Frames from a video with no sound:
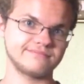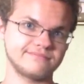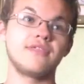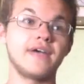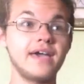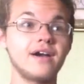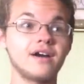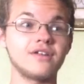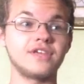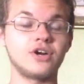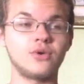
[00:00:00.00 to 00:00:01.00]
They
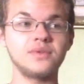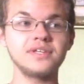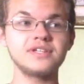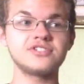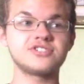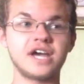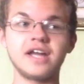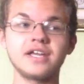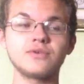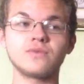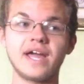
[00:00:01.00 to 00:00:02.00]
are the only
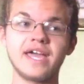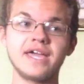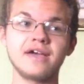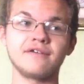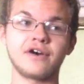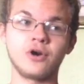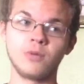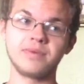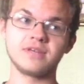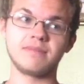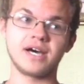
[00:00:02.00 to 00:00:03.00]
shining ray of hope
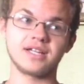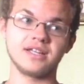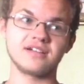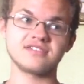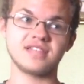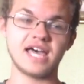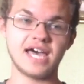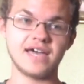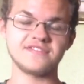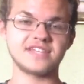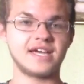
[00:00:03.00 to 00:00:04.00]
in the Baudelaires'
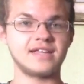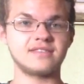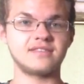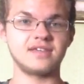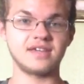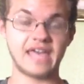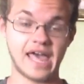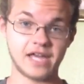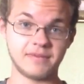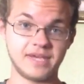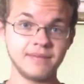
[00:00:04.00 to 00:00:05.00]
lives at the
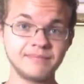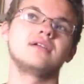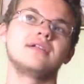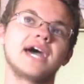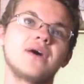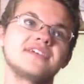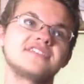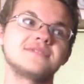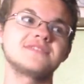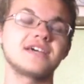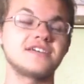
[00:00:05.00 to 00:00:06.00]
Academy. Now, it
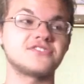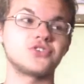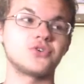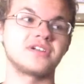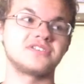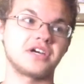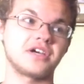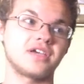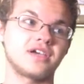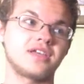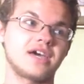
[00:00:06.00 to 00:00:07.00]
seems that Isidore and
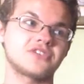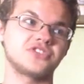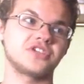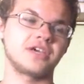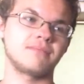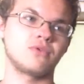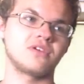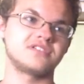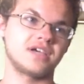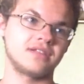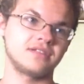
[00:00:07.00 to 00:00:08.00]
Duncan can actually get more
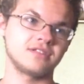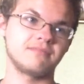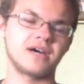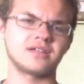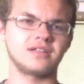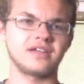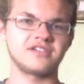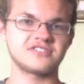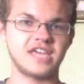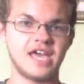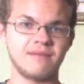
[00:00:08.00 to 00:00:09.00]
done than the
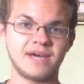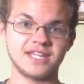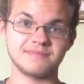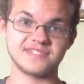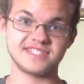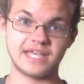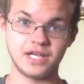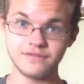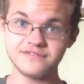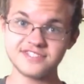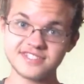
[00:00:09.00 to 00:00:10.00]
Baudelaires can by
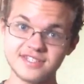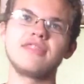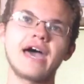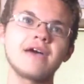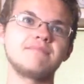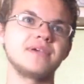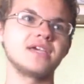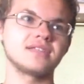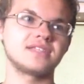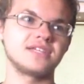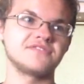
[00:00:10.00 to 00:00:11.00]
themselves. That being
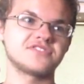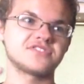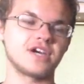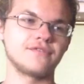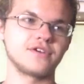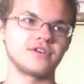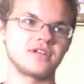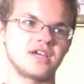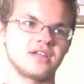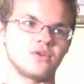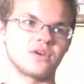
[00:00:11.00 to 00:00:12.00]
that they discovered
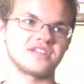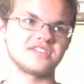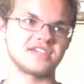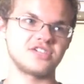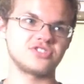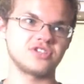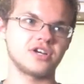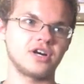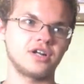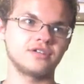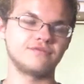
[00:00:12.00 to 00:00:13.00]
an organization
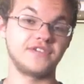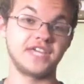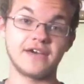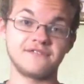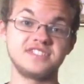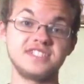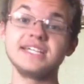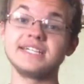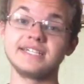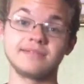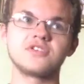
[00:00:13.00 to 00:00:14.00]
called
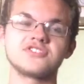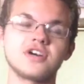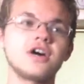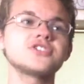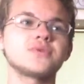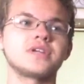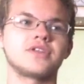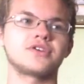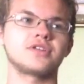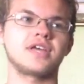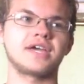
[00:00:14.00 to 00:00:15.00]
VFD, which is also
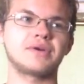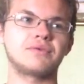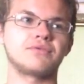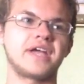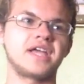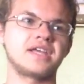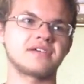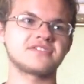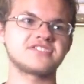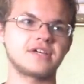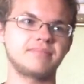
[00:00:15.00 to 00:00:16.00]
another, reigning
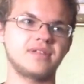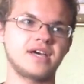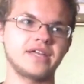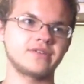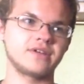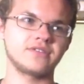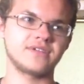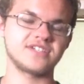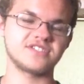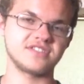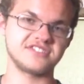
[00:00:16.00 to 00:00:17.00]
subplot throughout the
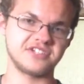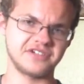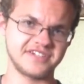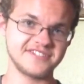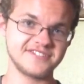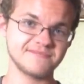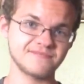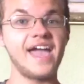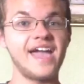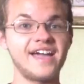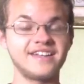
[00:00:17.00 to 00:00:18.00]
rest of the series.
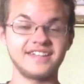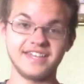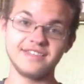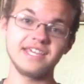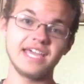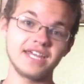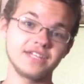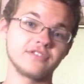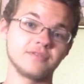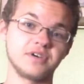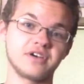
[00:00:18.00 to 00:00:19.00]
And in the end
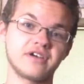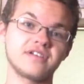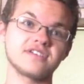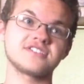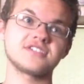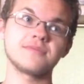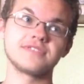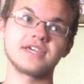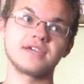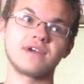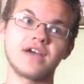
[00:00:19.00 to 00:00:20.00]
of the book,
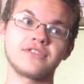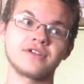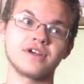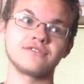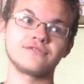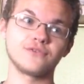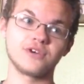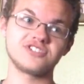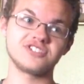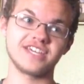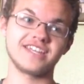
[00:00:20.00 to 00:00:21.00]
something rather
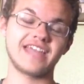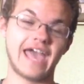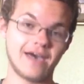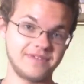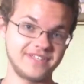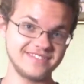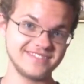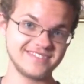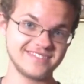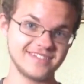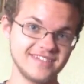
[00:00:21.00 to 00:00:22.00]
unfortunate
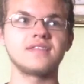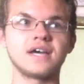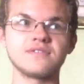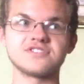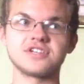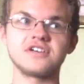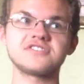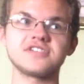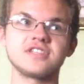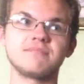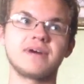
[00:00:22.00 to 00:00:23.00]
happens that results
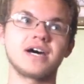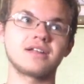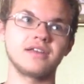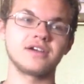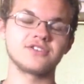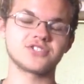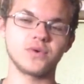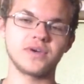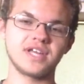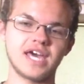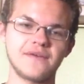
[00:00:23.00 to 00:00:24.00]
in the Baudelaires
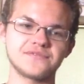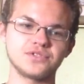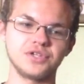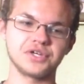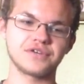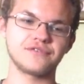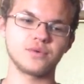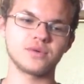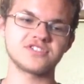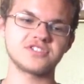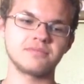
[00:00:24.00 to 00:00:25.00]
going to have to look
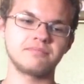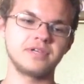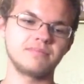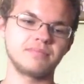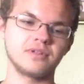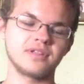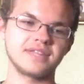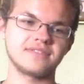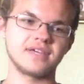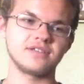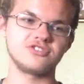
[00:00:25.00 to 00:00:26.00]
for some people
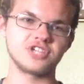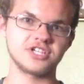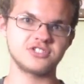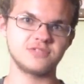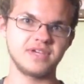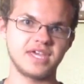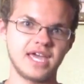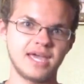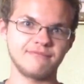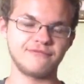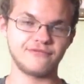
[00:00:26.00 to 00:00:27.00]
that they just
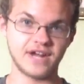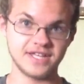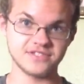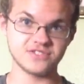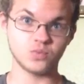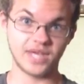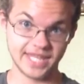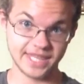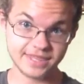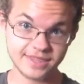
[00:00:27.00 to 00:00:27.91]
became friends with.